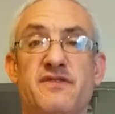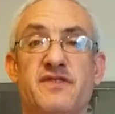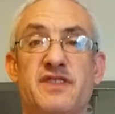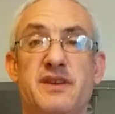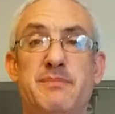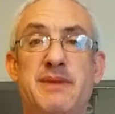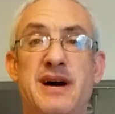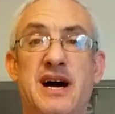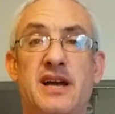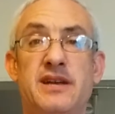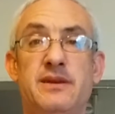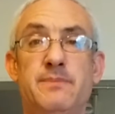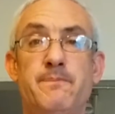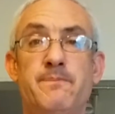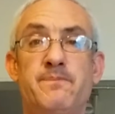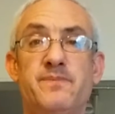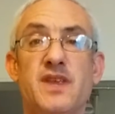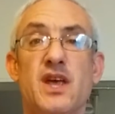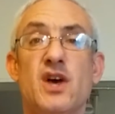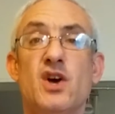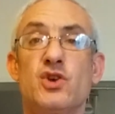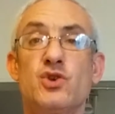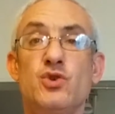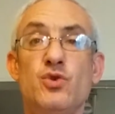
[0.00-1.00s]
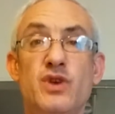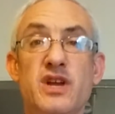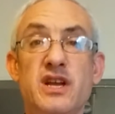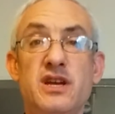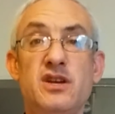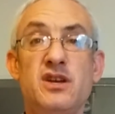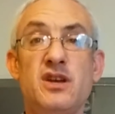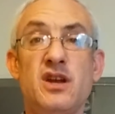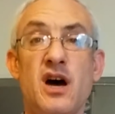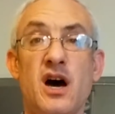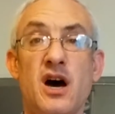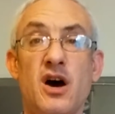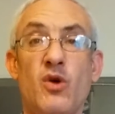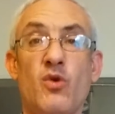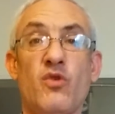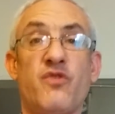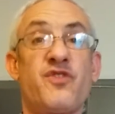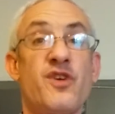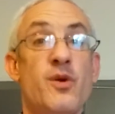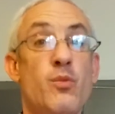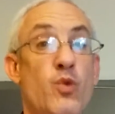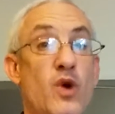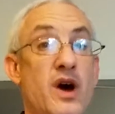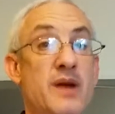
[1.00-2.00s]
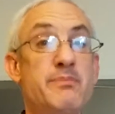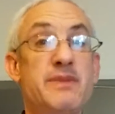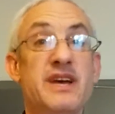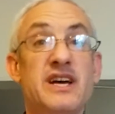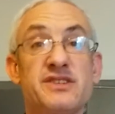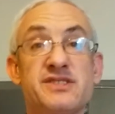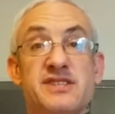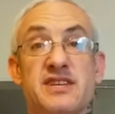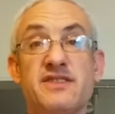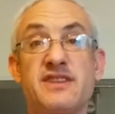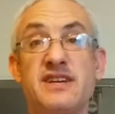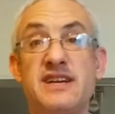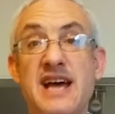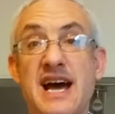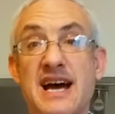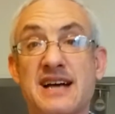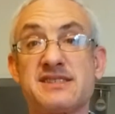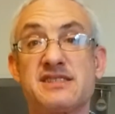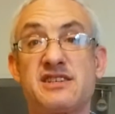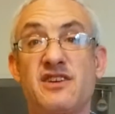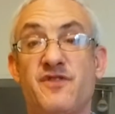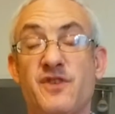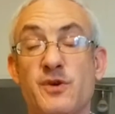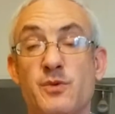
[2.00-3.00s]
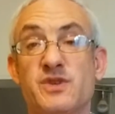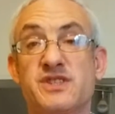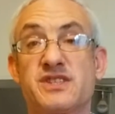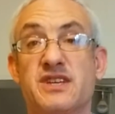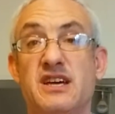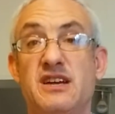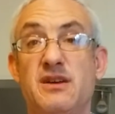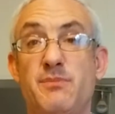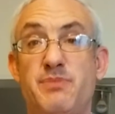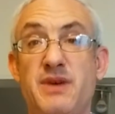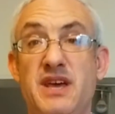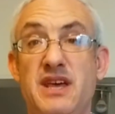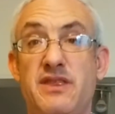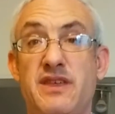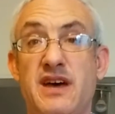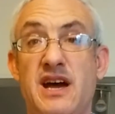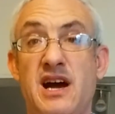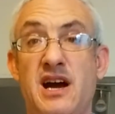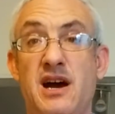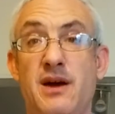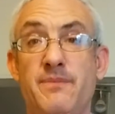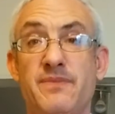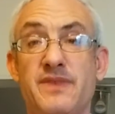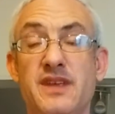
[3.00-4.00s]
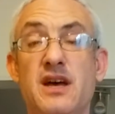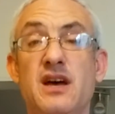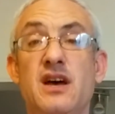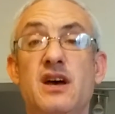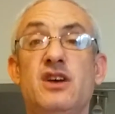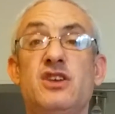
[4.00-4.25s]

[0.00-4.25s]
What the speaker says: of the man. You didn't know from one meal to the next if it was going to be there.